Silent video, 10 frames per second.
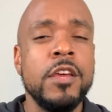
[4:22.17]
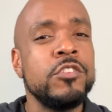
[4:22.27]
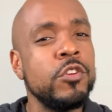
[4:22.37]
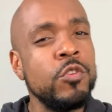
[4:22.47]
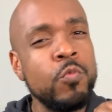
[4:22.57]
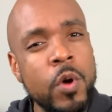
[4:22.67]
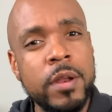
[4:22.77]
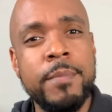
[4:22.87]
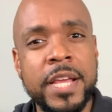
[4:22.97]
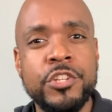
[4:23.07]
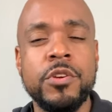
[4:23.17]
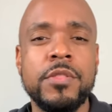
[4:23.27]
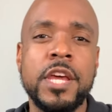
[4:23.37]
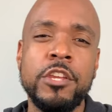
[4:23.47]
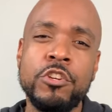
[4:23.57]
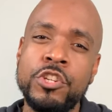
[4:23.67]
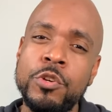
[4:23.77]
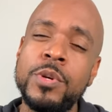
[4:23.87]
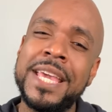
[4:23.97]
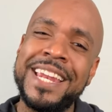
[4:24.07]
So you wanna make sure that your
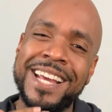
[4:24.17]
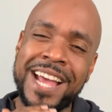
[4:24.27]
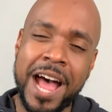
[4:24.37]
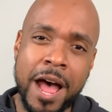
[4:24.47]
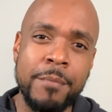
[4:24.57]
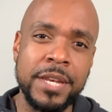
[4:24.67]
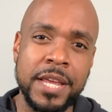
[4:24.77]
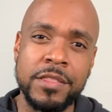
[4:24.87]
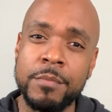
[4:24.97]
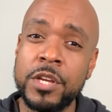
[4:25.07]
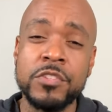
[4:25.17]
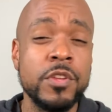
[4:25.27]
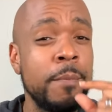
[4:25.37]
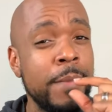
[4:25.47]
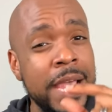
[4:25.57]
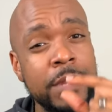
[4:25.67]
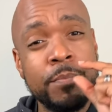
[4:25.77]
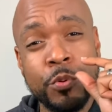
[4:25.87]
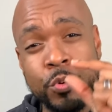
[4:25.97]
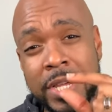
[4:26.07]
shoe can accommodate them because they're made
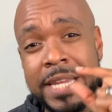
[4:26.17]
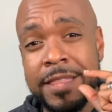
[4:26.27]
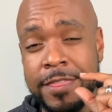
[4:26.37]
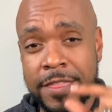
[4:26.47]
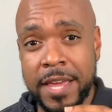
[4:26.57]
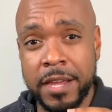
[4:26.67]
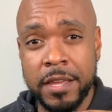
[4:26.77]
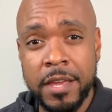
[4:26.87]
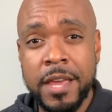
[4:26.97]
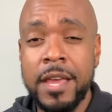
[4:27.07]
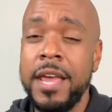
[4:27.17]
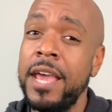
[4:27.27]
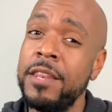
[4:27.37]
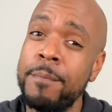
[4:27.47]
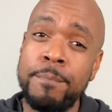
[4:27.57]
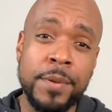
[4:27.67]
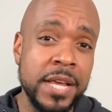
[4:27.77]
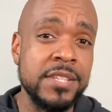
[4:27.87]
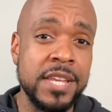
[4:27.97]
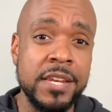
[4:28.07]
pretty thick. And the
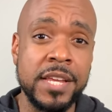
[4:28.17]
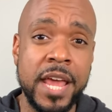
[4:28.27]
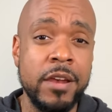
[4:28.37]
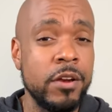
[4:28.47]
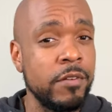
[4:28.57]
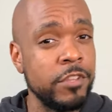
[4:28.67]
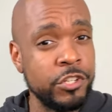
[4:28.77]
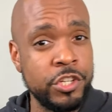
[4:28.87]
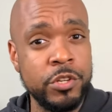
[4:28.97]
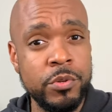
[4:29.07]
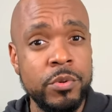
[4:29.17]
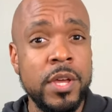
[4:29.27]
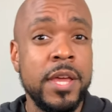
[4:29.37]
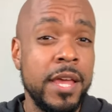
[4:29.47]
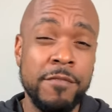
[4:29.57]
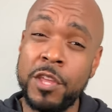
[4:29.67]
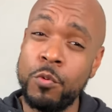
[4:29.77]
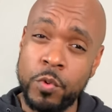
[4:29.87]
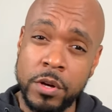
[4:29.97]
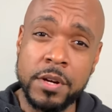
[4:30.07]
biggest indicator of the shoe, if they
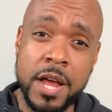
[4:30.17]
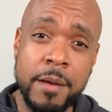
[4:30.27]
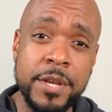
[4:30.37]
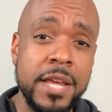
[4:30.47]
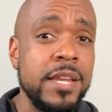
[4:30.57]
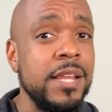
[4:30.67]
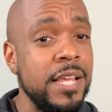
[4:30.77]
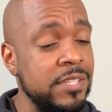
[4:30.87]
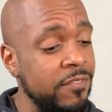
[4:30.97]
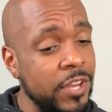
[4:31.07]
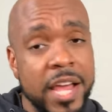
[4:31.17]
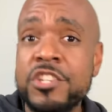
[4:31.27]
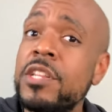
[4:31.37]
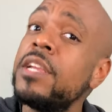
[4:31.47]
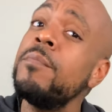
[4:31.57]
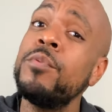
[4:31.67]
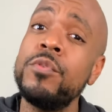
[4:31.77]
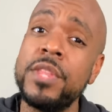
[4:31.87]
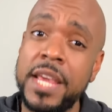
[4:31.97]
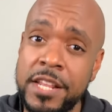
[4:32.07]
will accommodate it, is if you actually can
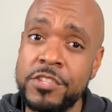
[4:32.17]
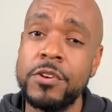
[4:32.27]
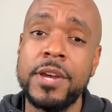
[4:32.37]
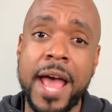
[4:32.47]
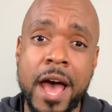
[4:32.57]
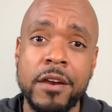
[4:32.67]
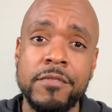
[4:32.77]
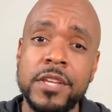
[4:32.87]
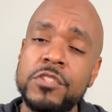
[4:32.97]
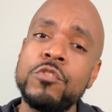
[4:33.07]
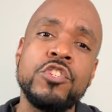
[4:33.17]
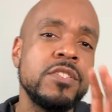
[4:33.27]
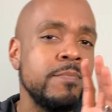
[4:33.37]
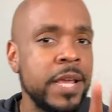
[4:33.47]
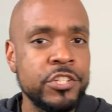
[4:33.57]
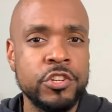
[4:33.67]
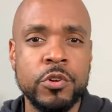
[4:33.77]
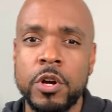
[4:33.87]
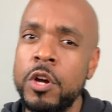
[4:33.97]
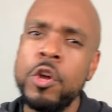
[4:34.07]
pull the insert out of it. So just make
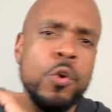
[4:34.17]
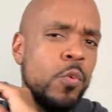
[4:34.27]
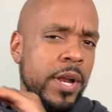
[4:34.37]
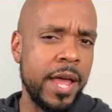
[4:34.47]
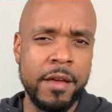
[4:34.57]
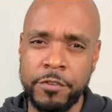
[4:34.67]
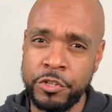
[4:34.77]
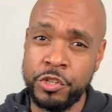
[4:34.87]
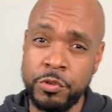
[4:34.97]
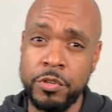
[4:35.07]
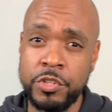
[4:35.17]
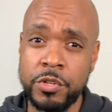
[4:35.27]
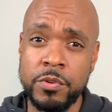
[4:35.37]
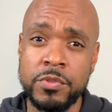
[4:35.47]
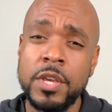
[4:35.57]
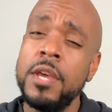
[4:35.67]
sure whatever shoe you choose